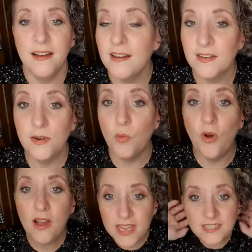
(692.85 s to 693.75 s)
I don't know
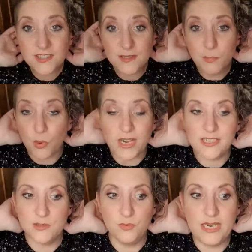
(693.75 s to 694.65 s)
why, it's just boiling.
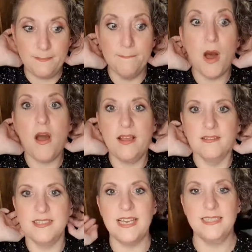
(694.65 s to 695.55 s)
It's a really mild day